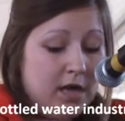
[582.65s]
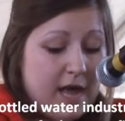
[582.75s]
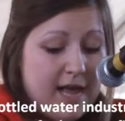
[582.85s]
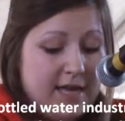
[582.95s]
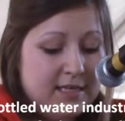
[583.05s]

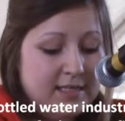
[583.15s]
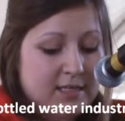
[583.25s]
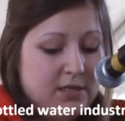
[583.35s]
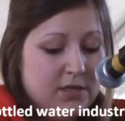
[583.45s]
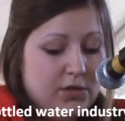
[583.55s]
And
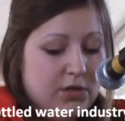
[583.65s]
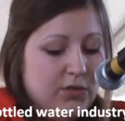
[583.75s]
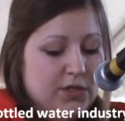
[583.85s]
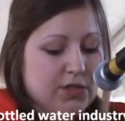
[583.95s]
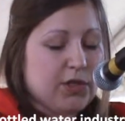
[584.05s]

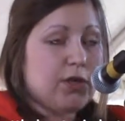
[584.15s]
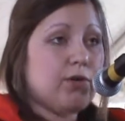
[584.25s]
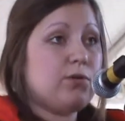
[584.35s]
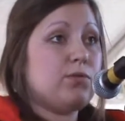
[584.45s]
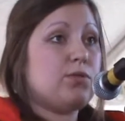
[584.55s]
those
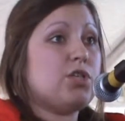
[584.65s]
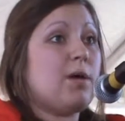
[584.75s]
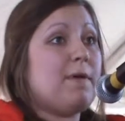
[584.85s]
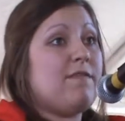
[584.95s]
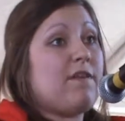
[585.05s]
who
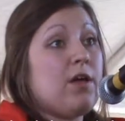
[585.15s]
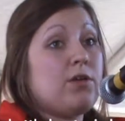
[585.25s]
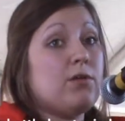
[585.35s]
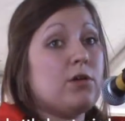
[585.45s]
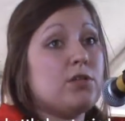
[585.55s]
shop at
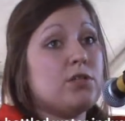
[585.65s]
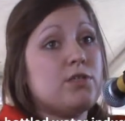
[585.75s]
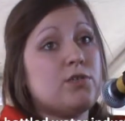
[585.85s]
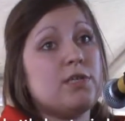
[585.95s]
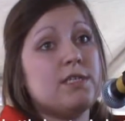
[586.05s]
value grocery
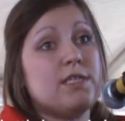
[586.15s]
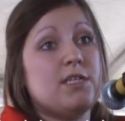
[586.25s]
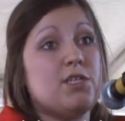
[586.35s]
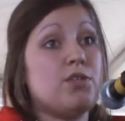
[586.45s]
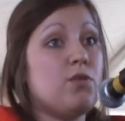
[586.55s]
stores,
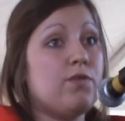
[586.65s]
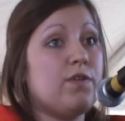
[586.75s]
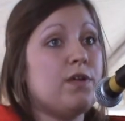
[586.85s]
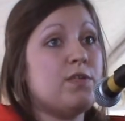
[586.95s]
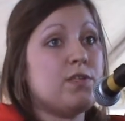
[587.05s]
such as No
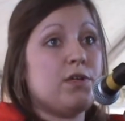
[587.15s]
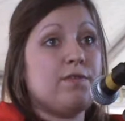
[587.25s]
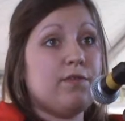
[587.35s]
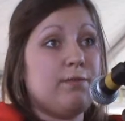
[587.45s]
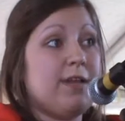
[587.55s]
Frills or
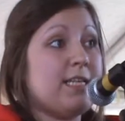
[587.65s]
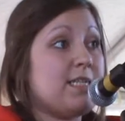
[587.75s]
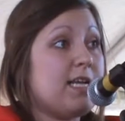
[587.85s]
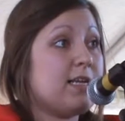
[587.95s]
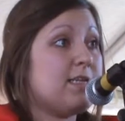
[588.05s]
Food
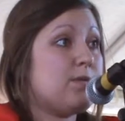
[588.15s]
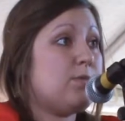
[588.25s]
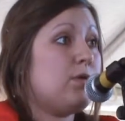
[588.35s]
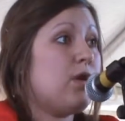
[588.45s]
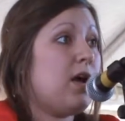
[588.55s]
Basics,
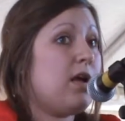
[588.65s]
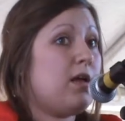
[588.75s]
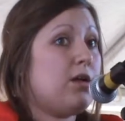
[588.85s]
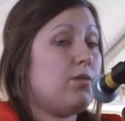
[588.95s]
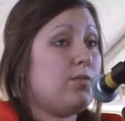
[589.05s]
were not,